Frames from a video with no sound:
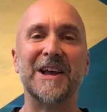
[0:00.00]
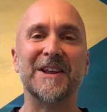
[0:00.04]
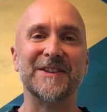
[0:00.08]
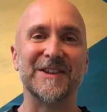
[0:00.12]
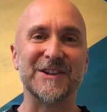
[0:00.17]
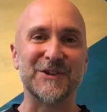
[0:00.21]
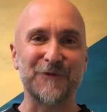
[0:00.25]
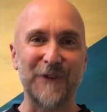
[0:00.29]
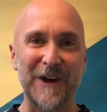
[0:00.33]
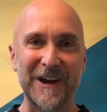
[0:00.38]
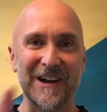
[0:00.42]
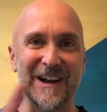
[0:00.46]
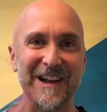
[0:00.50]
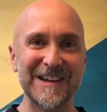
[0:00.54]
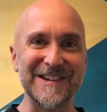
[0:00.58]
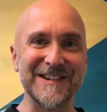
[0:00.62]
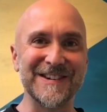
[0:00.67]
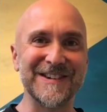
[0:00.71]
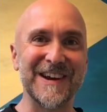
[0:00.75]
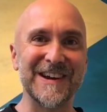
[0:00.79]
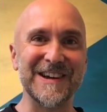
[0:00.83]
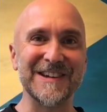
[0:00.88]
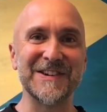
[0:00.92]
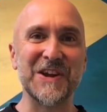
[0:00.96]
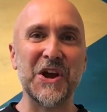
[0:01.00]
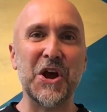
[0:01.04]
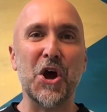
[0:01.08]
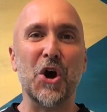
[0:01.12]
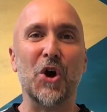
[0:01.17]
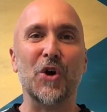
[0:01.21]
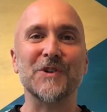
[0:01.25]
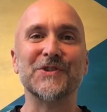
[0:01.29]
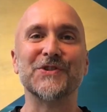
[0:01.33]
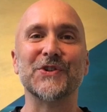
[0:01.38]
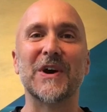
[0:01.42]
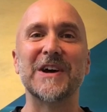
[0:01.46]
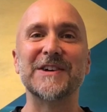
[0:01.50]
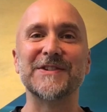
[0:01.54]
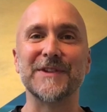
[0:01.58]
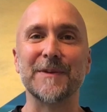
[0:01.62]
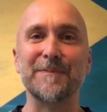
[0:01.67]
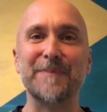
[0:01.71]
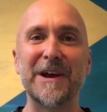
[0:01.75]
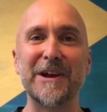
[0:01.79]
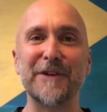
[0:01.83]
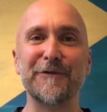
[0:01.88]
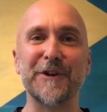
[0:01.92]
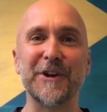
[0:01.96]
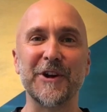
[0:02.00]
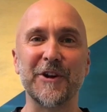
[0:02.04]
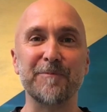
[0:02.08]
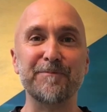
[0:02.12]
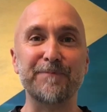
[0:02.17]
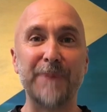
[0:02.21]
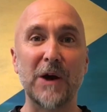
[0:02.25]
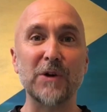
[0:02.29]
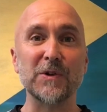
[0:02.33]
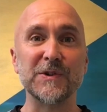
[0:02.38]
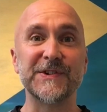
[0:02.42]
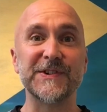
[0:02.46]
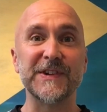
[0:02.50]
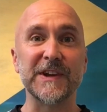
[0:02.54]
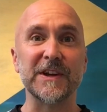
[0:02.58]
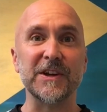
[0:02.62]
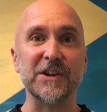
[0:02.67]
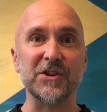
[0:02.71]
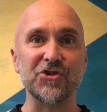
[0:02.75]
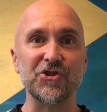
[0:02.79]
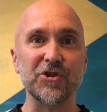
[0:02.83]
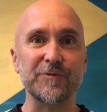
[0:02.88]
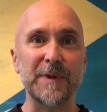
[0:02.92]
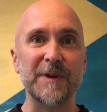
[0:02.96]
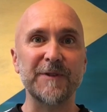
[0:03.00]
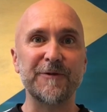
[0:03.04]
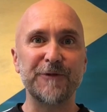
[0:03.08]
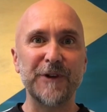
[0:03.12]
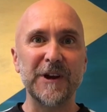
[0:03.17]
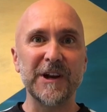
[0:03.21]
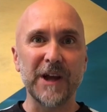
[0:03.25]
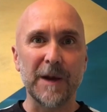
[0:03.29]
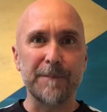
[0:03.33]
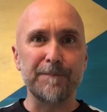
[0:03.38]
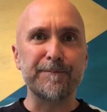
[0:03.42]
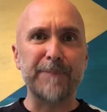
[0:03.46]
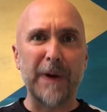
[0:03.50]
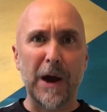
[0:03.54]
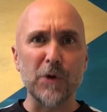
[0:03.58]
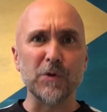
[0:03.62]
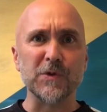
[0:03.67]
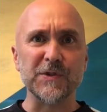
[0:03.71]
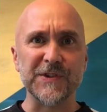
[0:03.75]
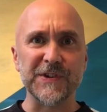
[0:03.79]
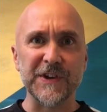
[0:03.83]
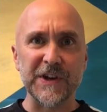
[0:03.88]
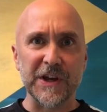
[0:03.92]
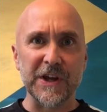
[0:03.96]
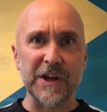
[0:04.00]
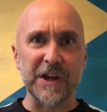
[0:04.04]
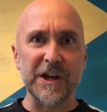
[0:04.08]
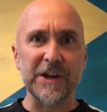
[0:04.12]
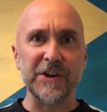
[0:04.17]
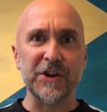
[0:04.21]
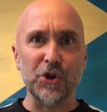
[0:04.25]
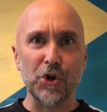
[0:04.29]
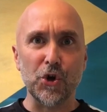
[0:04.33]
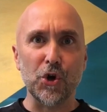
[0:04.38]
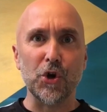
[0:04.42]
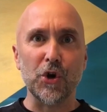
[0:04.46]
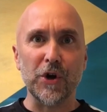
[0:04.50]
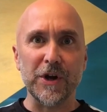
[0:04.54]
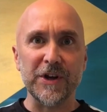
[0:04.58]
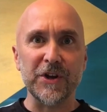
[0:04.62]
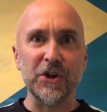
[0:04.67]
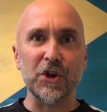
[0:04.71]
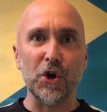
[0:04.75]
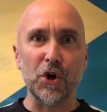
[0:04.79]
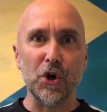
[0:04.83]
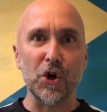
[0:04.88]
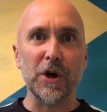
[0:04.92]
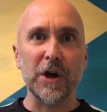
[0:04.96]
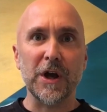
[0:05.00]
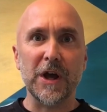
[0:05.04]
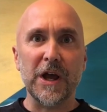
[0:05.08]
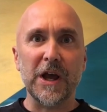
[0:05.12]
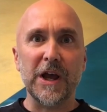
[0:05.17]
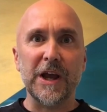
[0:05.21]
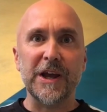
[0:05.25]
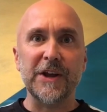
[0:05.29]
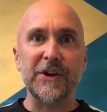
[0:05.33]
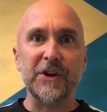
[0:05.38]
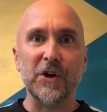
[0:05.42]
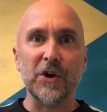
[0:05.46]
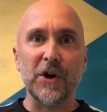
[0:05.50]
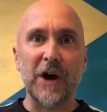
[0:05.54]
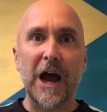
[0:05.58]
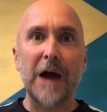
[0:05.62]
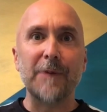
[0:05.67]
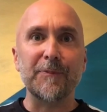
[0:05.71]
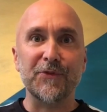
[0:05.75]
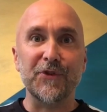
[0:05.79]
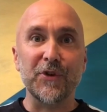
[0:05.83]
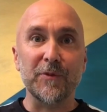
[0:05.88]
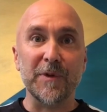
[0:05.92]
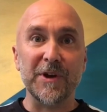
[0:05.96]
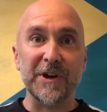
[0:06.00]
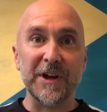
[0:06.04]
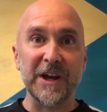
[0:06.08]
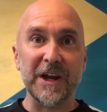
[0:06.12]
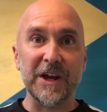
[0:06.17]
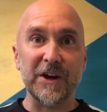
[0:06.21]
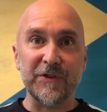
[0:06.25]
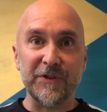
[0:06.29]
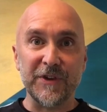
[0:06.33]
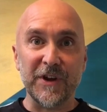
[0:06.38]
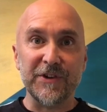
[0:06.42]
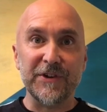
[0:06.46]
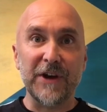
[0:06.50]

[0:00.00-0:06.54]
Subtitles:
This final exercise also has the benefit of bouncing. You should be feeling a bouncing in your abdomen here, in your